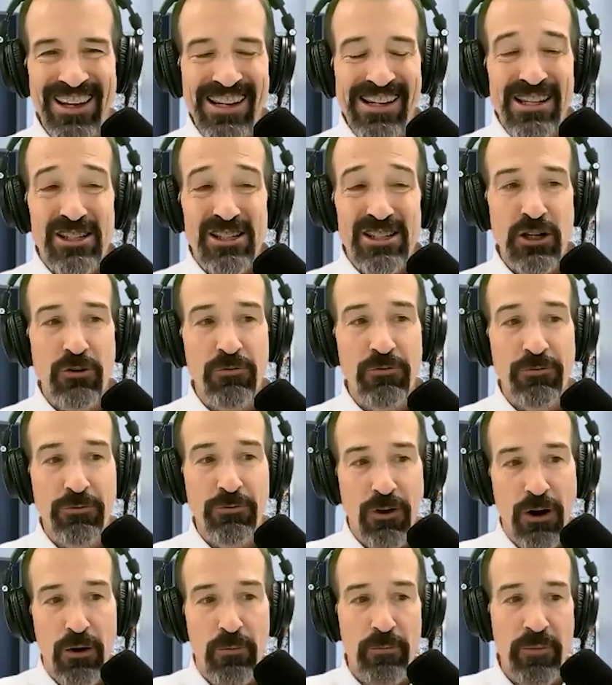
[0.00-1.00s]
So
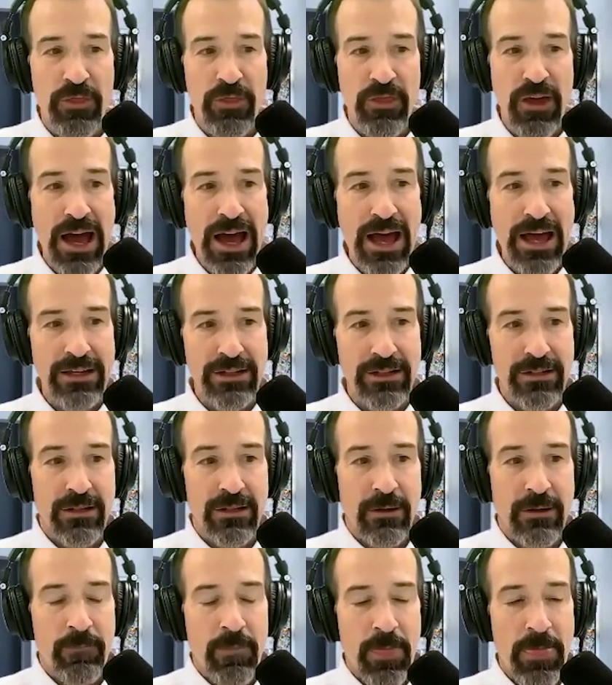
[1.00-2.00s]
from that,
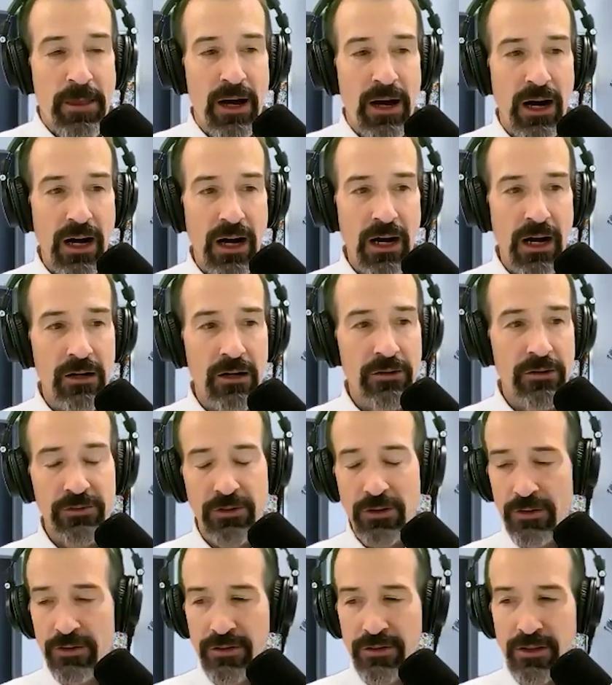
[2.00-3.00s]
uh, so
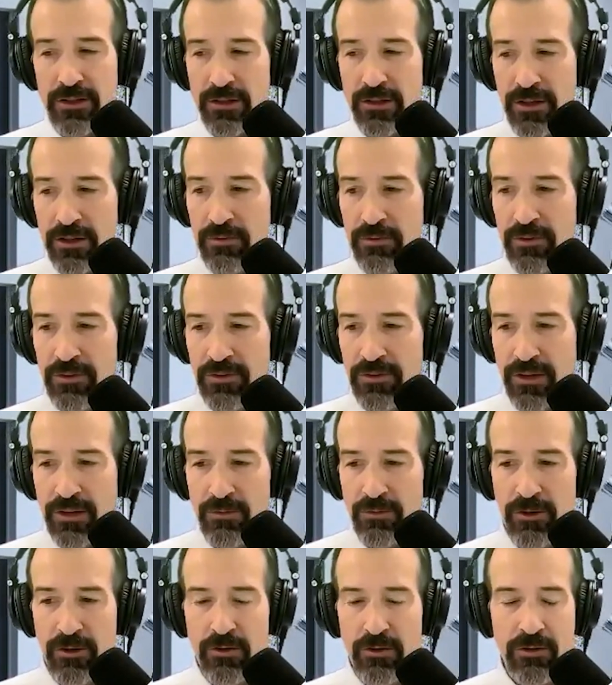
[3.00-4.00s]
the, you know, like we said, we're
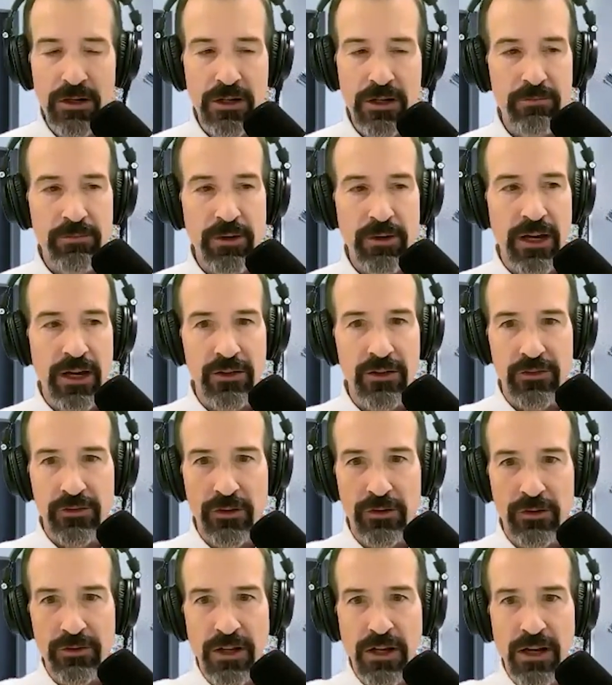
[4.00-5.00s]
in Green Bay. So
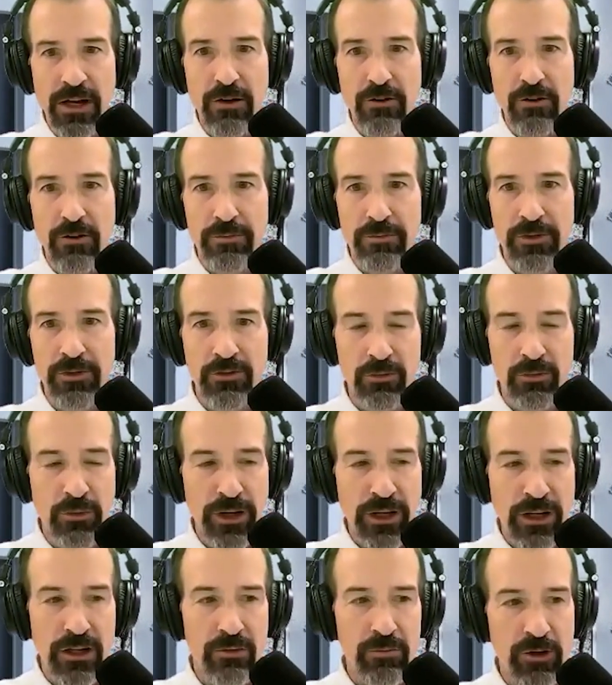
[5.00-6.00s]
down
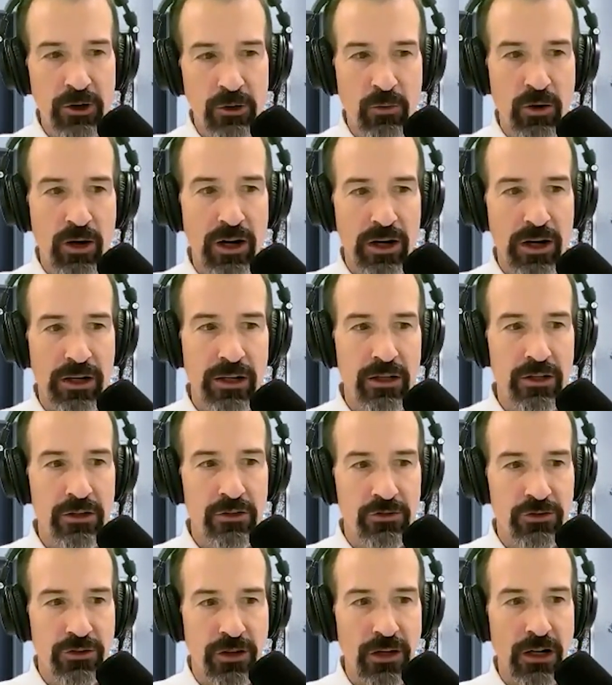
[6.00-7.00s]
between Milwaukee and
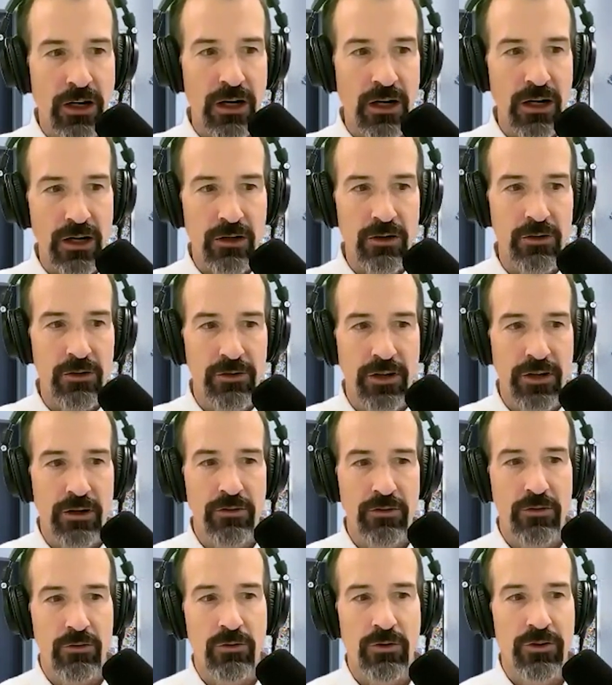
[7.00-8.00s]
Chicago, down
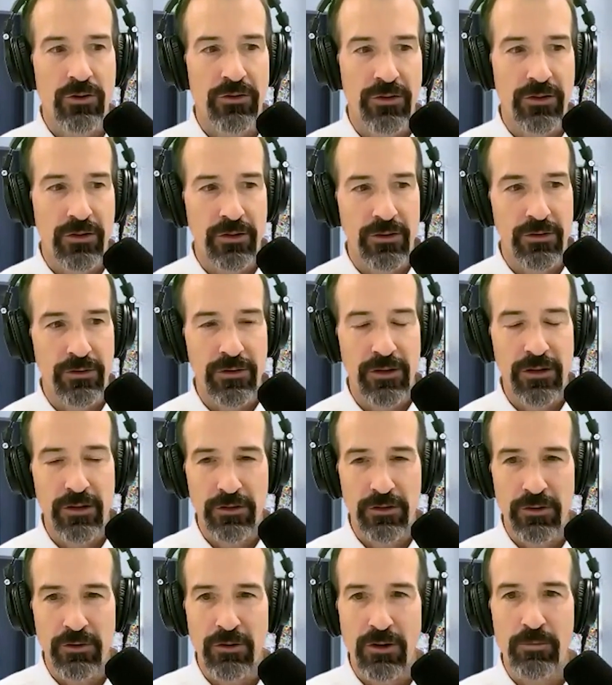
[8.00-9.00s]
towards the the
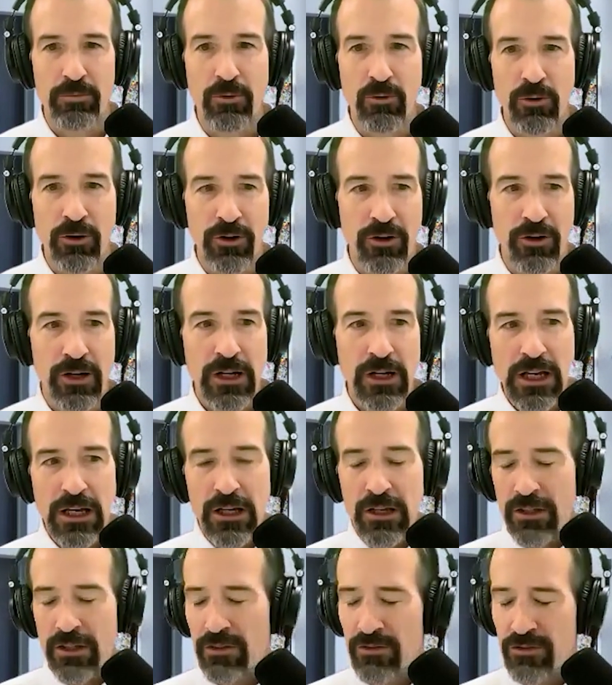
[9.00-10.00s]
Illinois border,
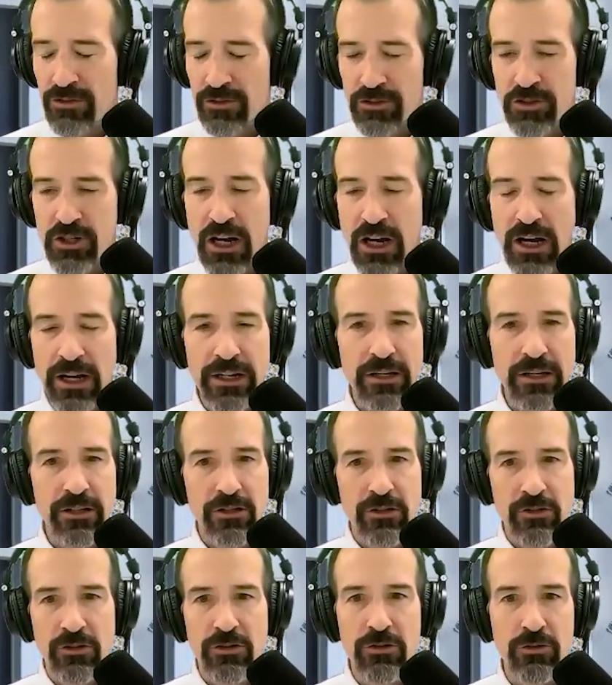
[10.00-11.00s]
there's a giant
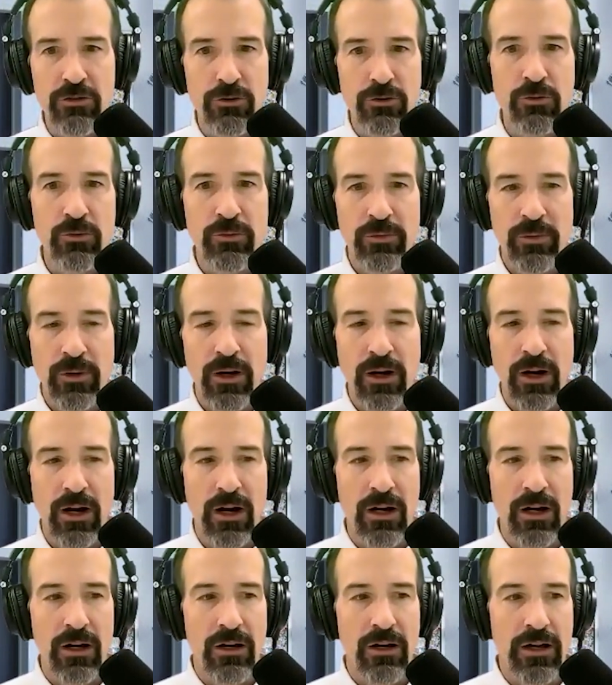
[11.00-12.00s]
new
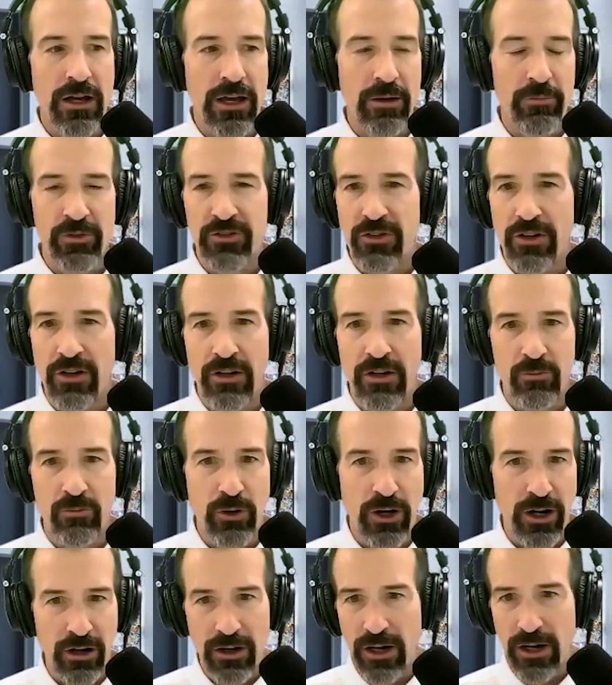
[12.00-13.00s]
uh, Amazon
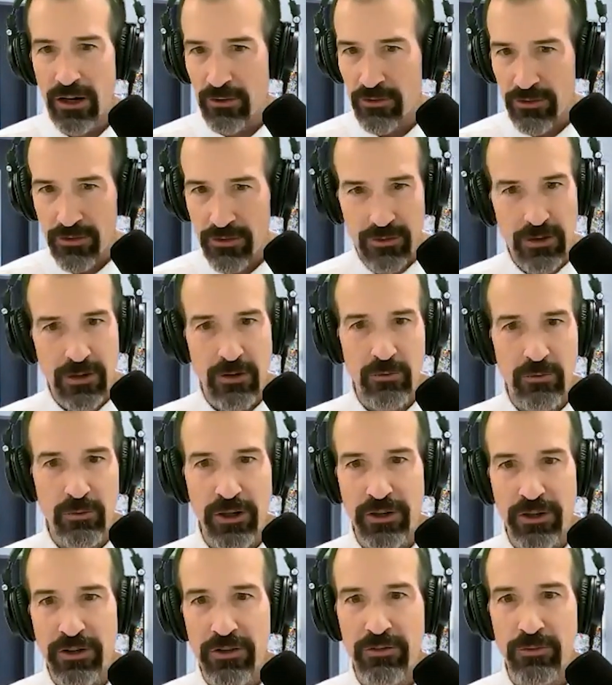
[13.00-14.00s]
warehouse. You know, one of
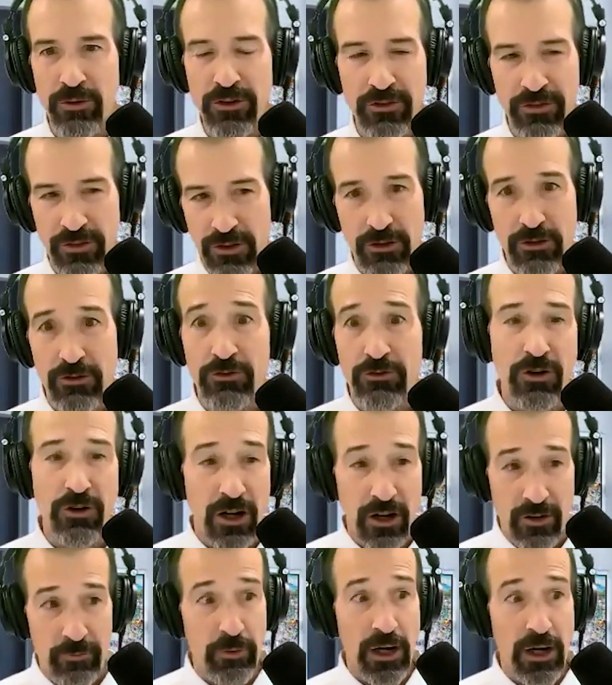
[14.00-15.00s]
these ones that you
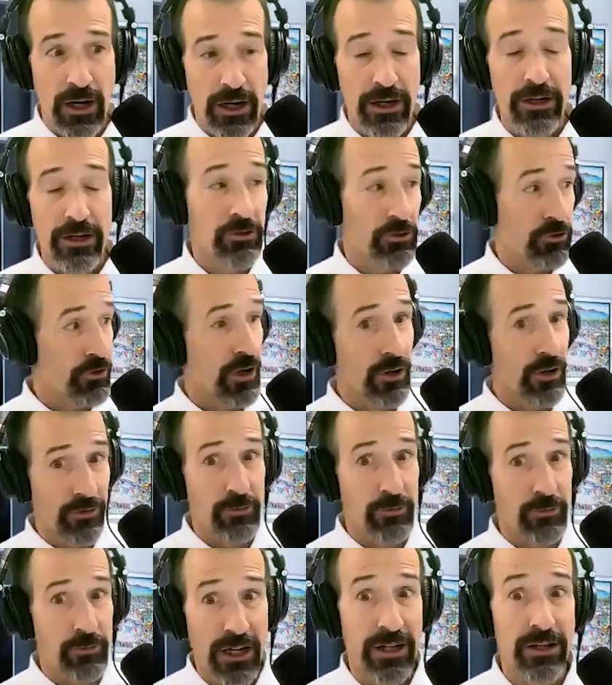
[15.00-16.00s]
drive by and you're driving
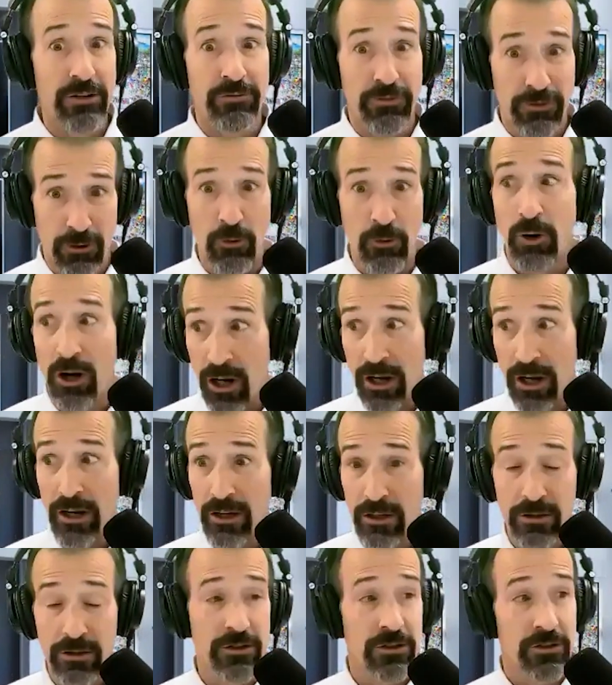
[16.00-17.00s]
by it for a
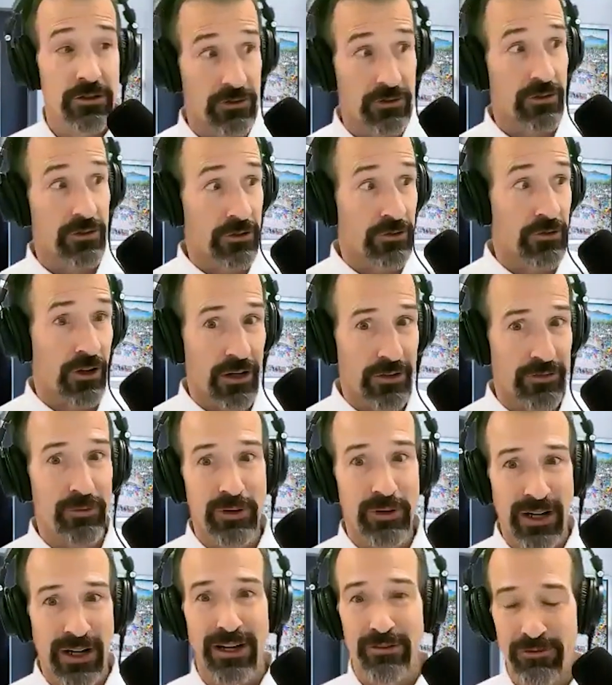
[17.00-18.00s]
while, and you're still driving
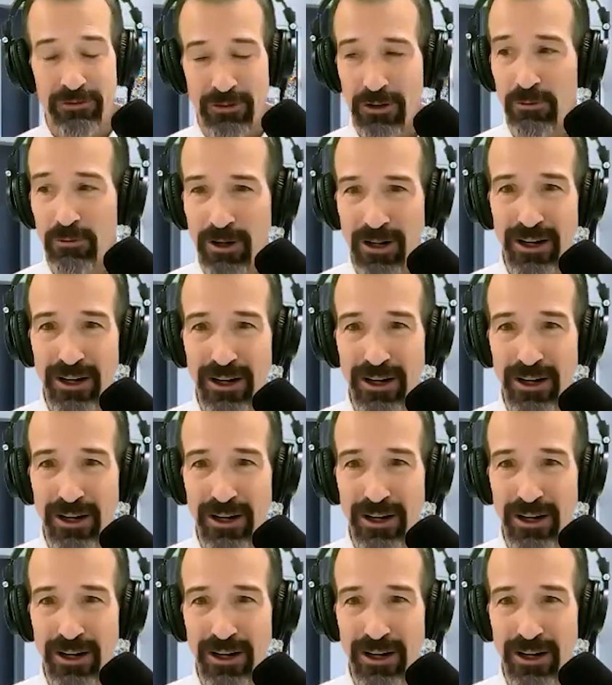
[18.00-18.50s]
by it for a while.